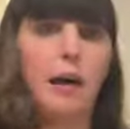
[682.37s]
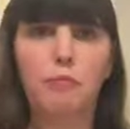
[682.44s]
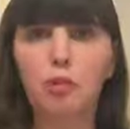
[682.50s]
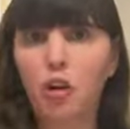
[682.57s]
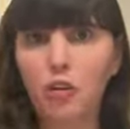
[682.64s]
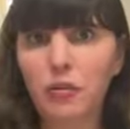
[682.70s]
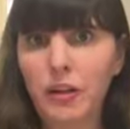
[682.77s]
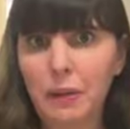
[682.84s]

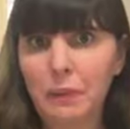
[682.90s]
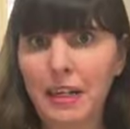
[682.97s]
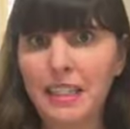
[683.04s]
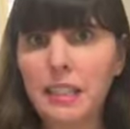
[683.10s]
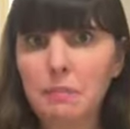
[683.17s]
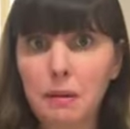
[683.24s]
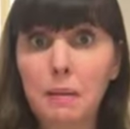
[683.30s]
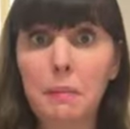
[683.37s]
Not the red
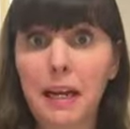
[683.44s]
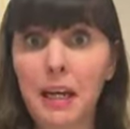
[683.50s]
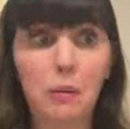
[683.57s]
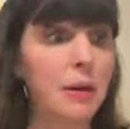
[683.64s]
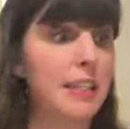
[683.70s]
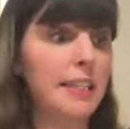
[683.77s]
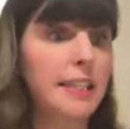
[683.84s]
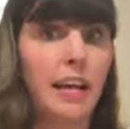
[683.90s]
ones, but the
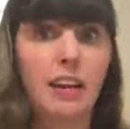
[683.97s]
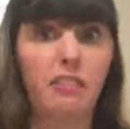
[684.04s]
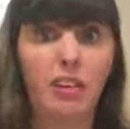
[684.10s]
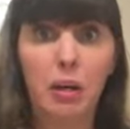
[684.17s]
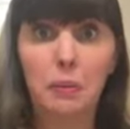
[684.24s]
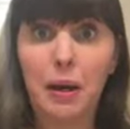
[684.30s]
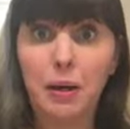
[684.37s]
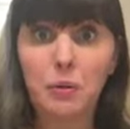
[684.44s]
pink ones
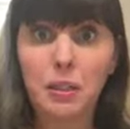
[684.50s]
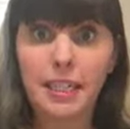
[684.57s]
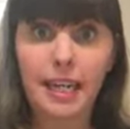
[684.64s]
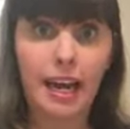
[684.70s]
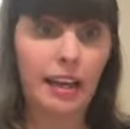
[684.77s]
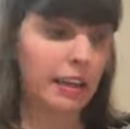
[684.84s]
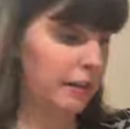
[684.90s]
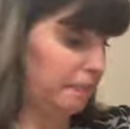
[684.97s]
take really well to
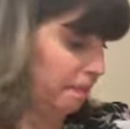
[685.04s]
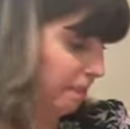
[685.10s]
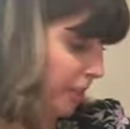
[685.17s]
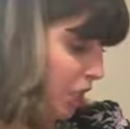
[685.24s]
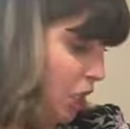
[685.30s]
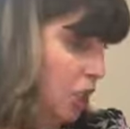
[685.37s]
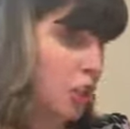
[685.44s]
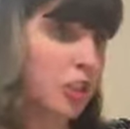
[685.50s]
colour.
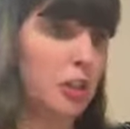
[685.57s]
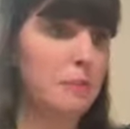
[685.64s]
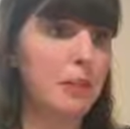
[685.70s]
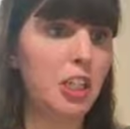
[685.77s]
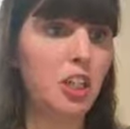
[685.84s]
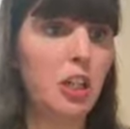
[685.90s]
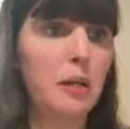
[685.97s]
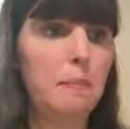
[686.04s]
So
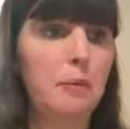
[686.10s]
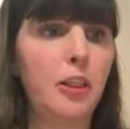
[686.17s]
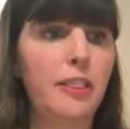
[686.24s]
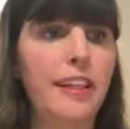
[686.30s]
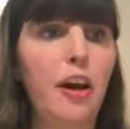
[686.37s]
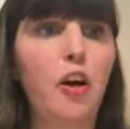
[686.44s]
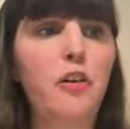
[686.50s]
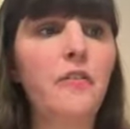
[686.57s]
I'm just going to
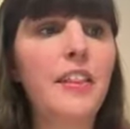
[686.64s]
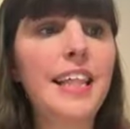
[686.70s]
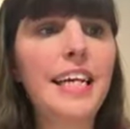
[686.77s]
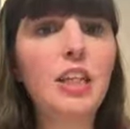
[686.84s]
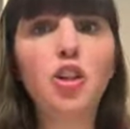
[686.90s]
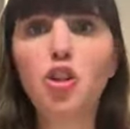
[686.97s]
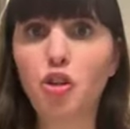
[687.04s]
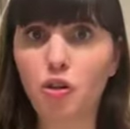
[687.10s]
put that over
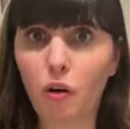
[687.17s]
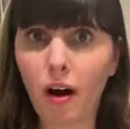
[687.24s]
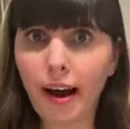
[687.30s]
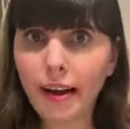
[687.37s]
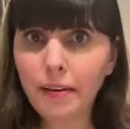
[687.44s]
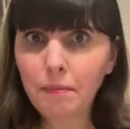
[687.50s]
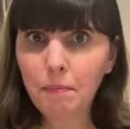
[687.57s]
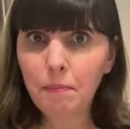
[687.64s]
there to
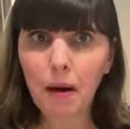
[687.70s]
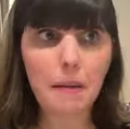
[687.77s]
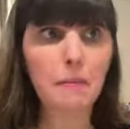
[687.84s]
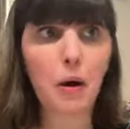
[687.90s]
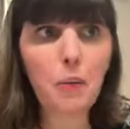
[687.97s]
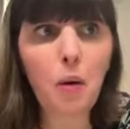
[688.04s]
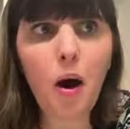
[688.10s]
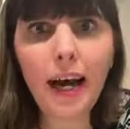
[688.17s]
dry
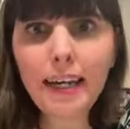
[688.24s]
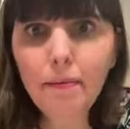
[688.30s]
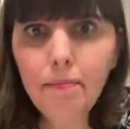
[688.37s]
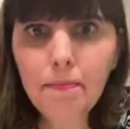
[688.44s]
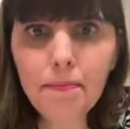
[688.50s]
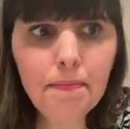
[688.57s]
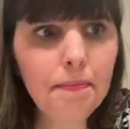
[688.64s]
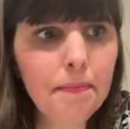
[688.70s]
by my
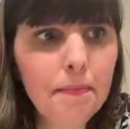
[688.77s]
wine.